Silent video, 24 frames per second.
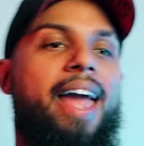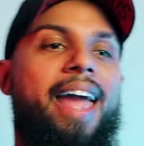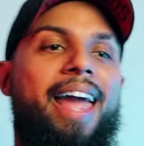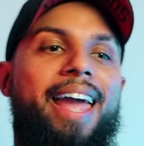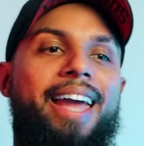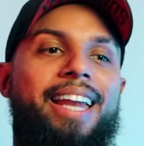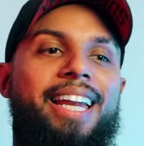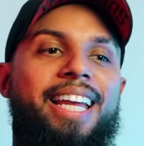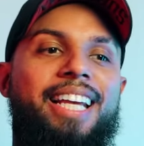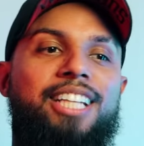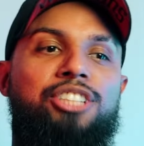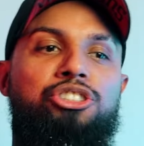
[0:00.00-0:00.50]

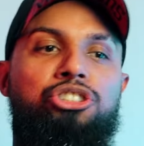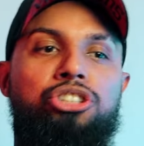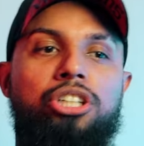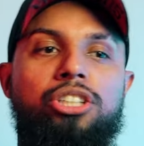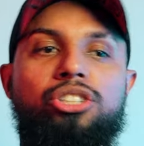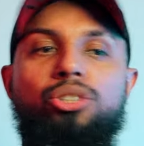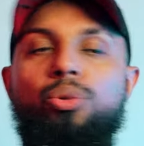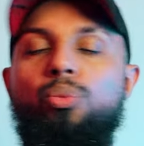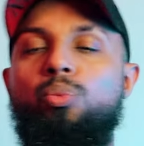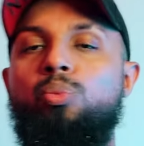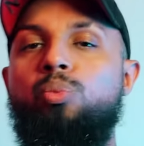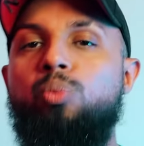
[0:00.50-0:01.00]
And it's
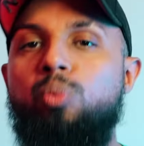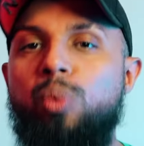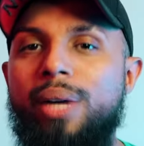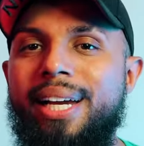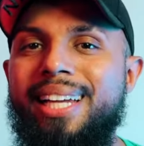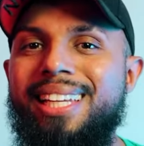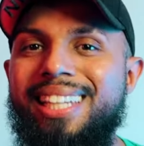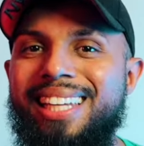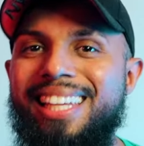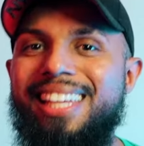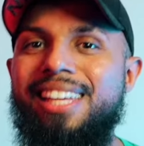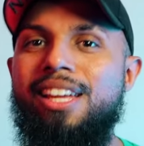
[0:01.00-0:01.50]
just
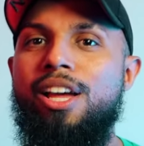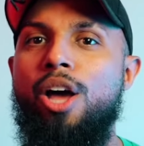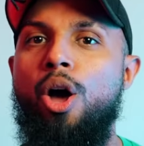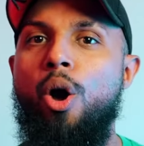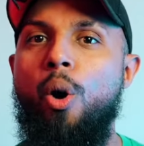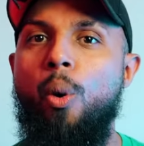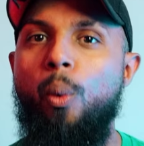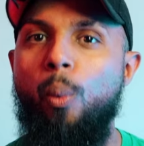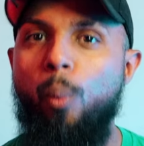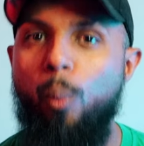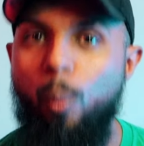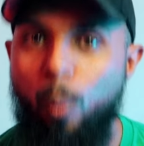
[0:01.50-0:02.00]
really
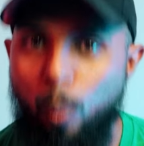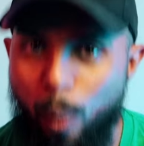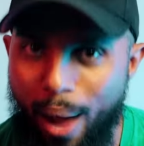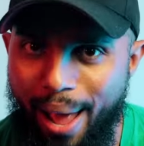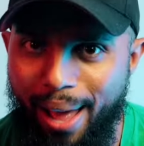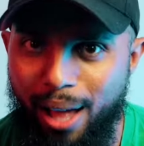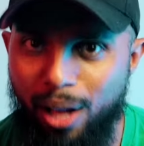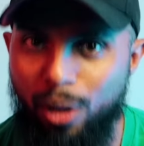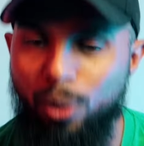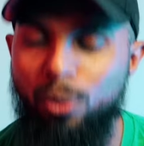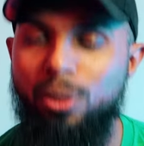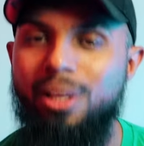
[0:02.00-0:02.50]

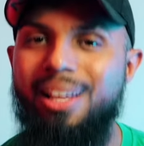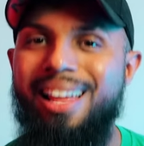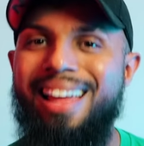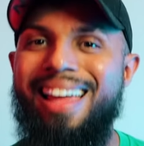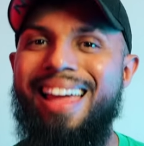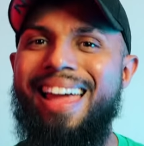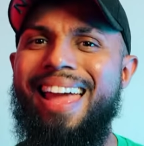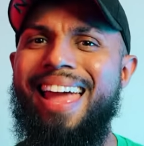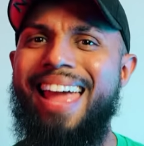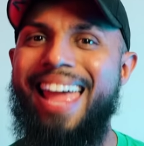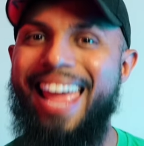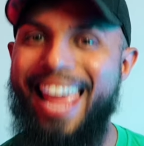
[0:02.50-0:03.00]
well
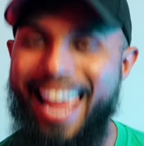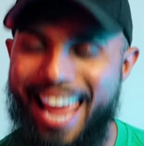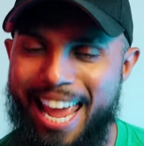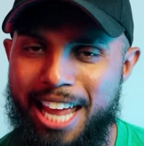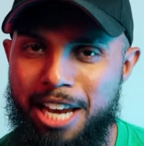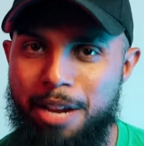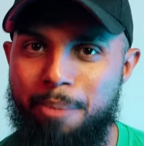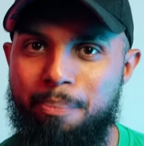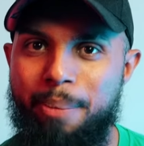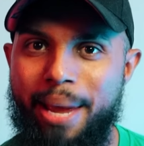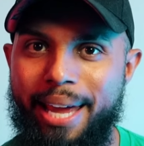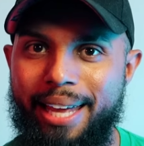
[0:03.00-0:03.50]

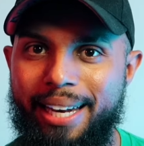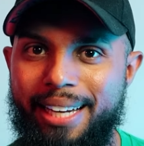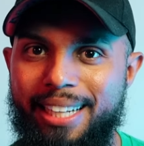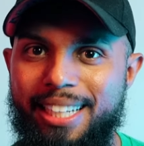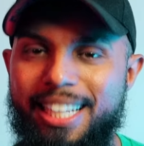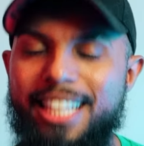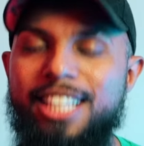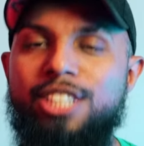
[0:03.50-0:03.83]
animated.